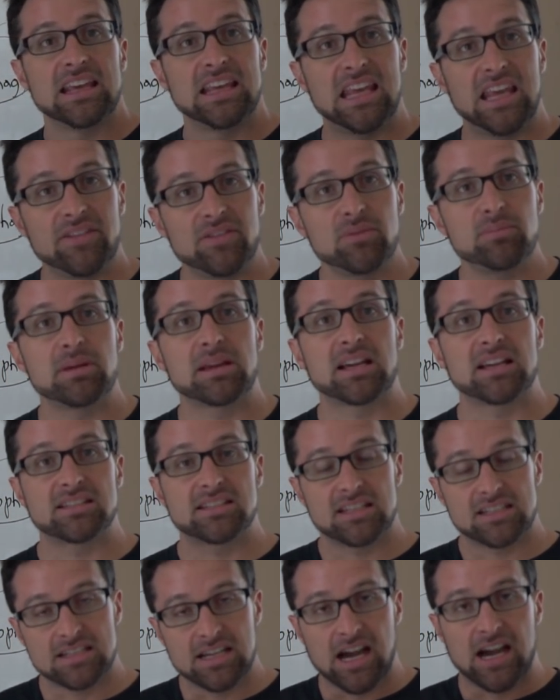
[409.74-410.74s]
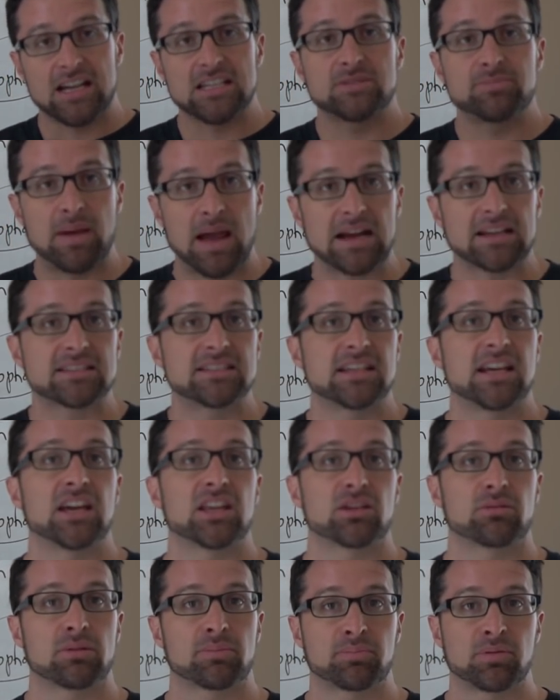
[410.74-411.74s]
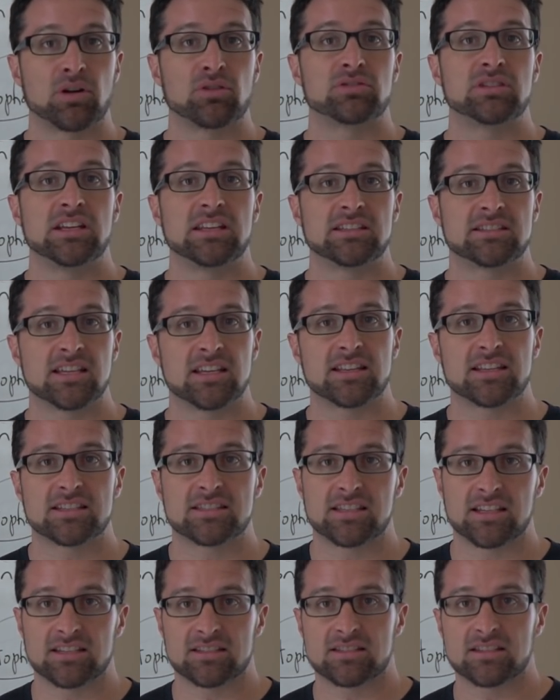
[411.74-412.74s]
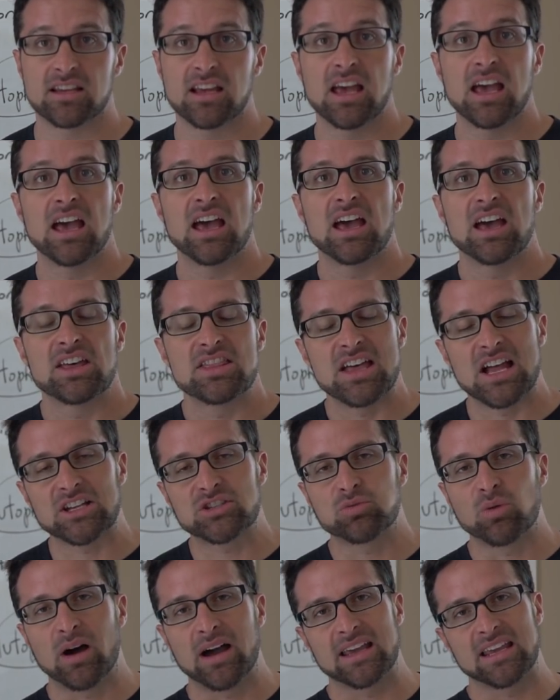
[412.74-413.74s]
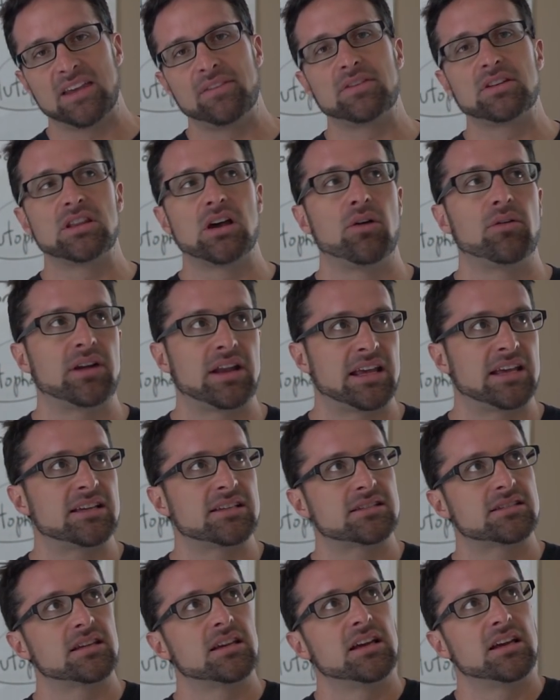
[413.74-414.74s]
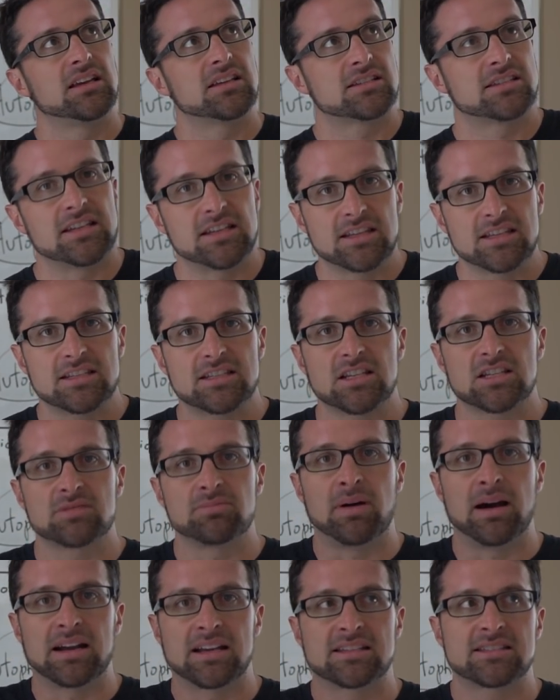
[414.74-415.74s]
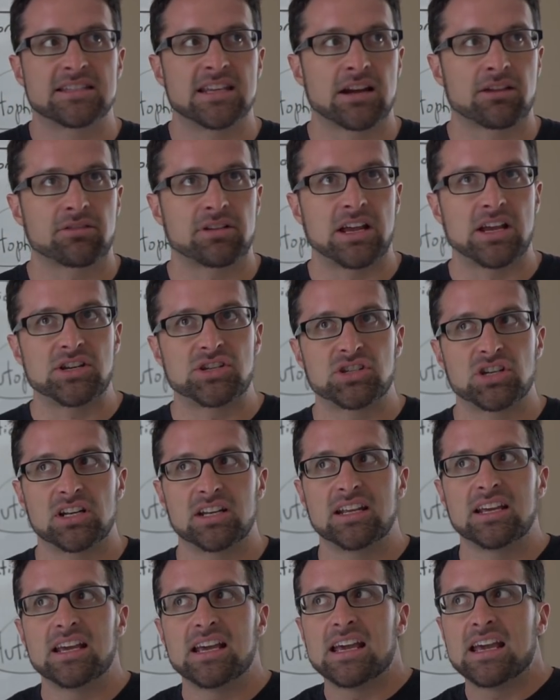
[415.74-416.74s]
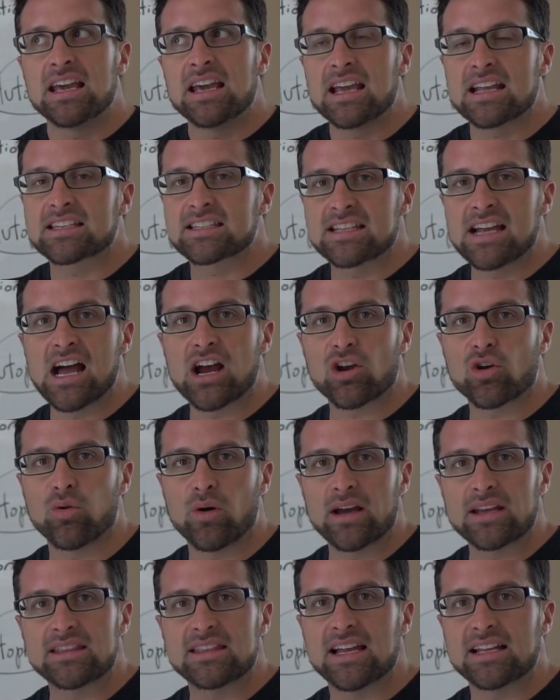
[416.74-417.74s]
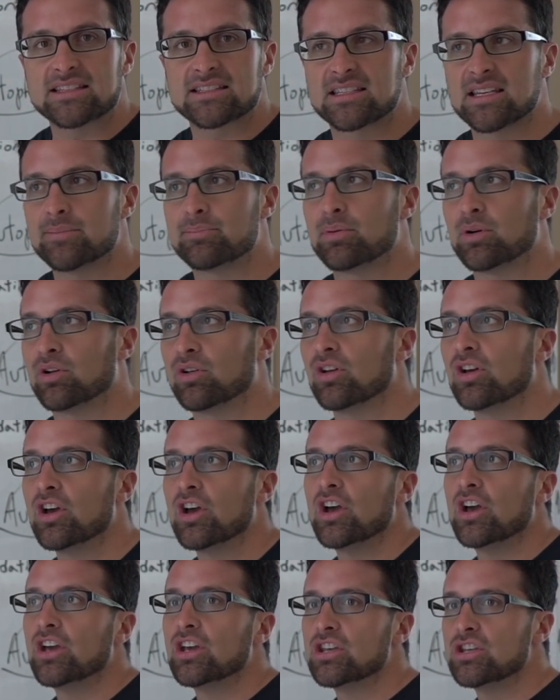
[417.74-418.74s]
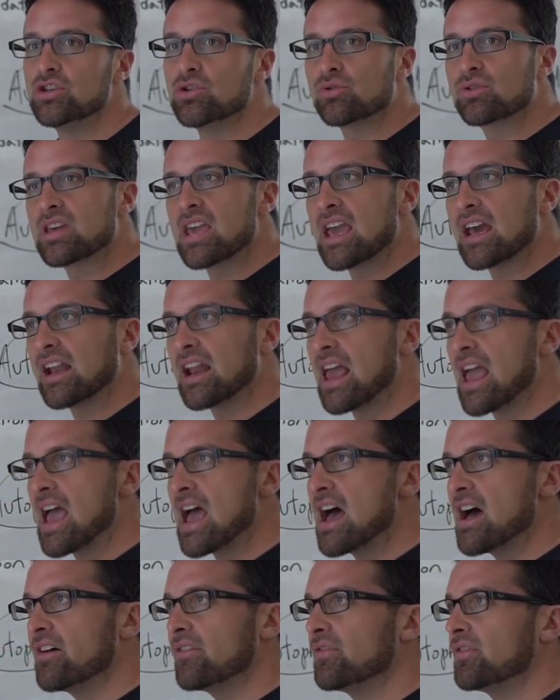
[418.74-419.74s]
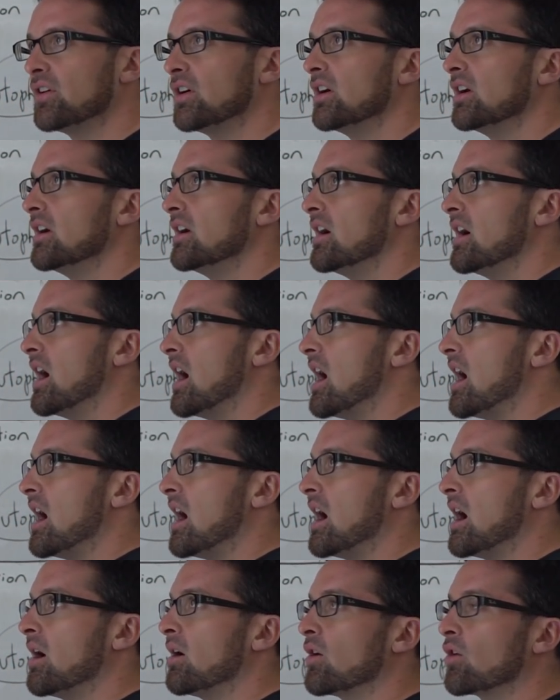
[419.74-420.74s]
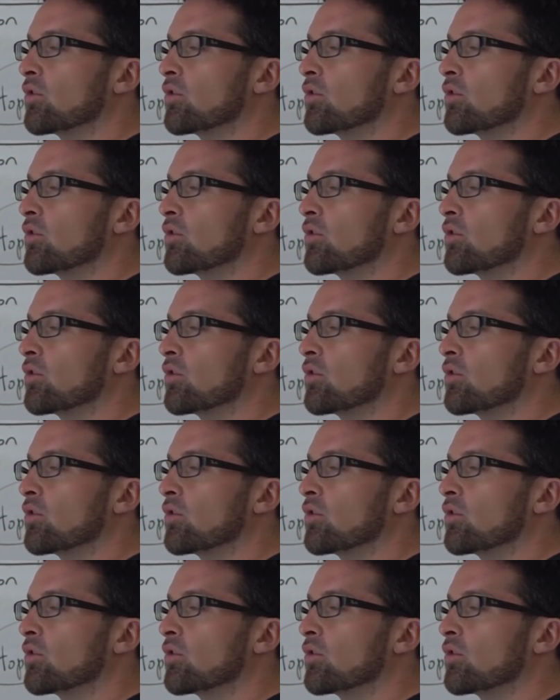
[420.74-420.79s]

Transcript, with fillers: even because it ties back together with protein synthesis. That's why, even though it is synthesis minus degradation, it's not quite that simple. You can't have uh,